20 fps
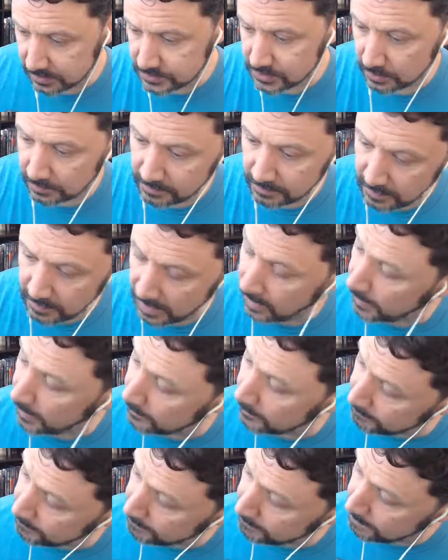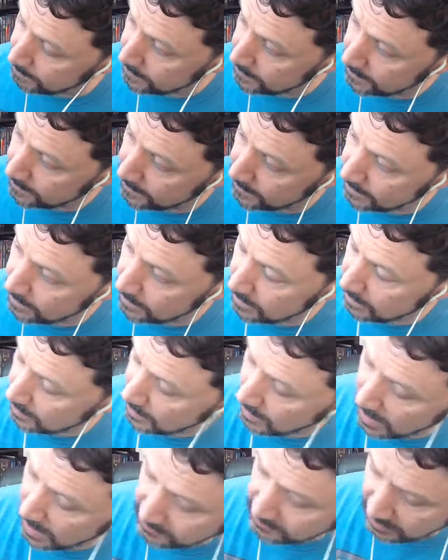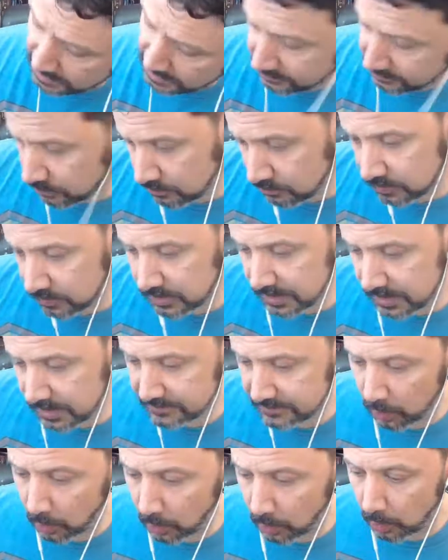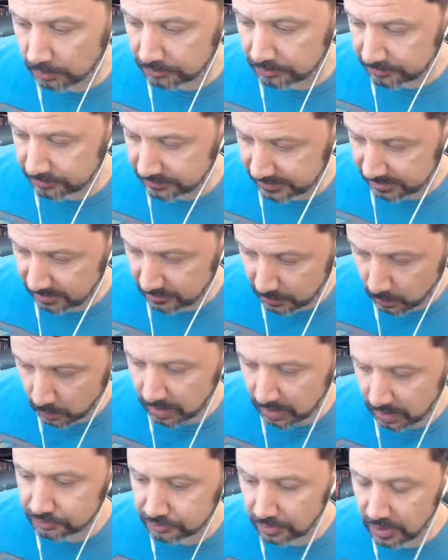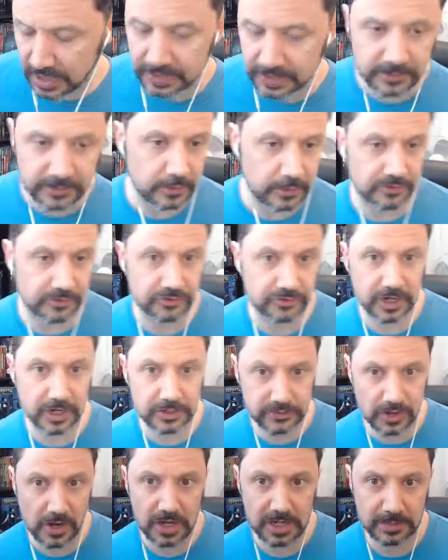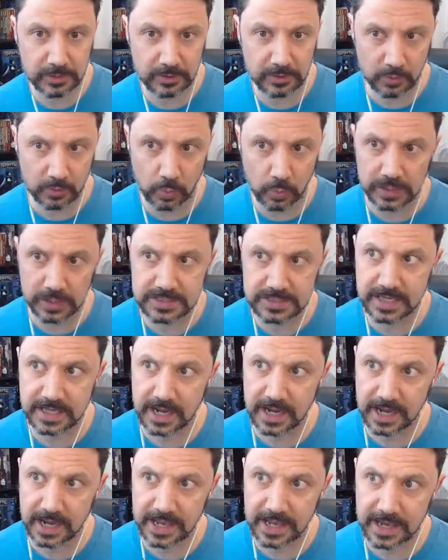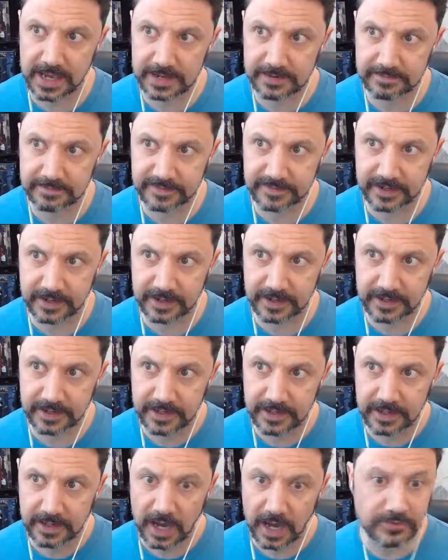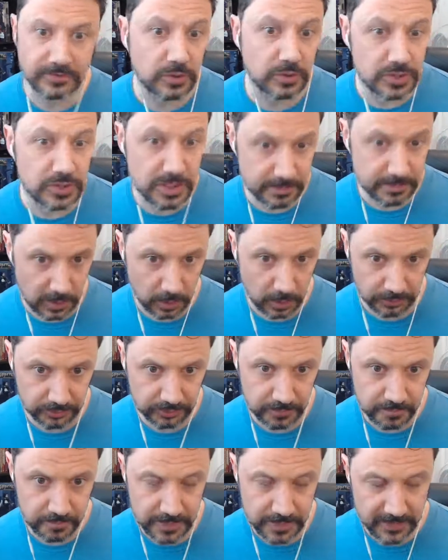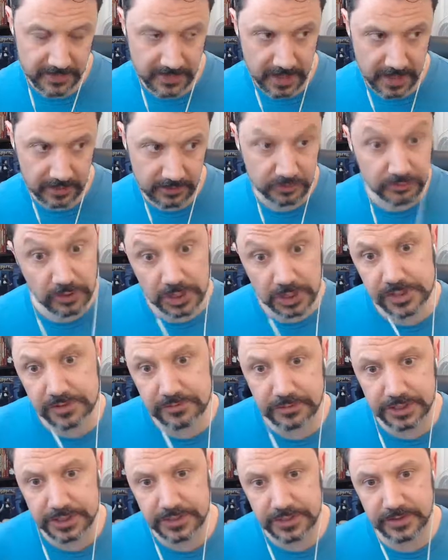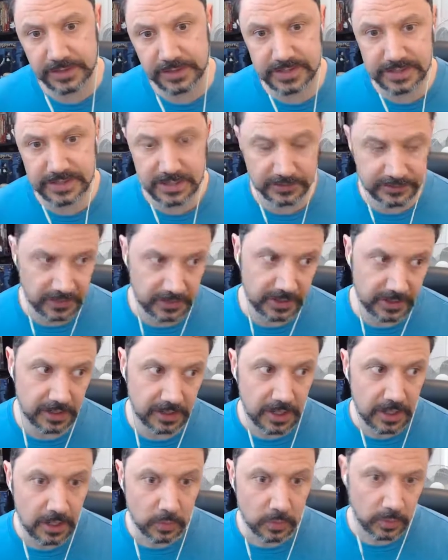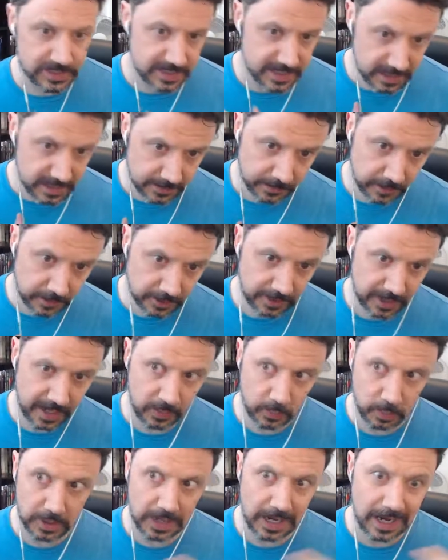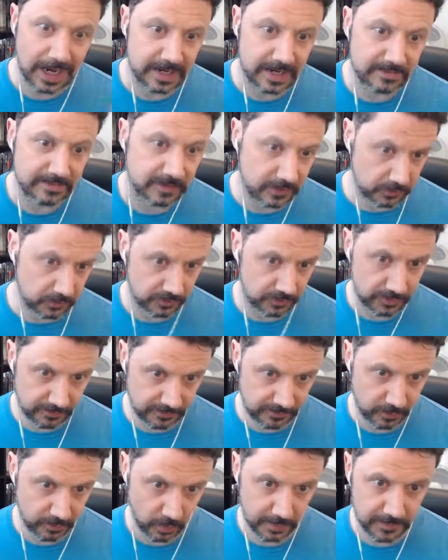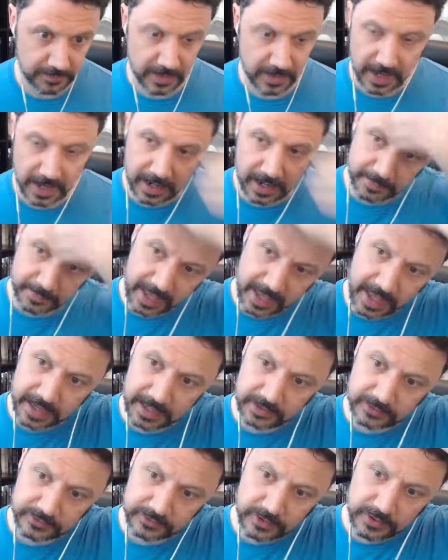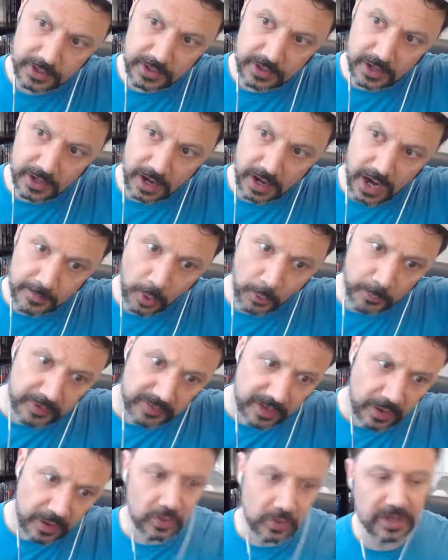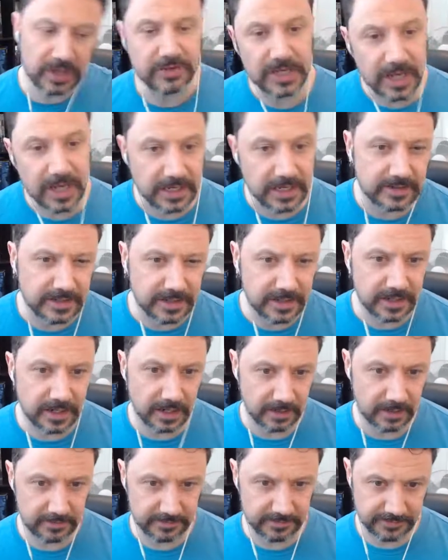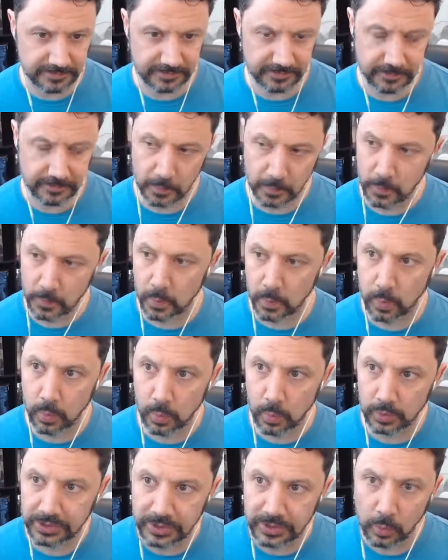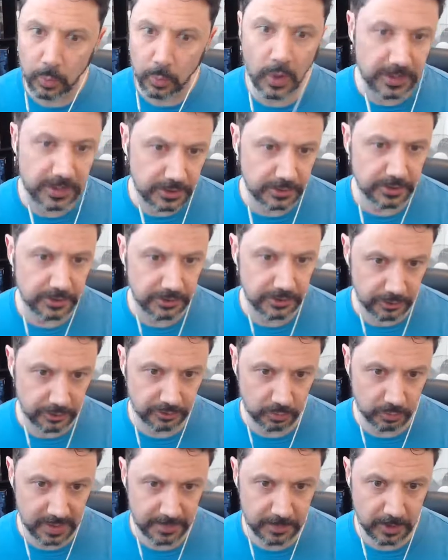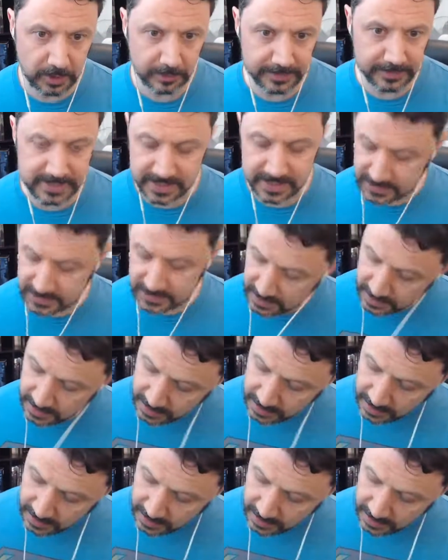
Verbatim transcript: So um, I, I, don't really have an order to these, but what I'll try and do is try and talk about the ones that I have uh, I've used the most, and then the structure for each of these is I'll tell you what's in the book and what I've used it for, um, and I'm hoping that will give you an idea of you know what you can do to repurpose this.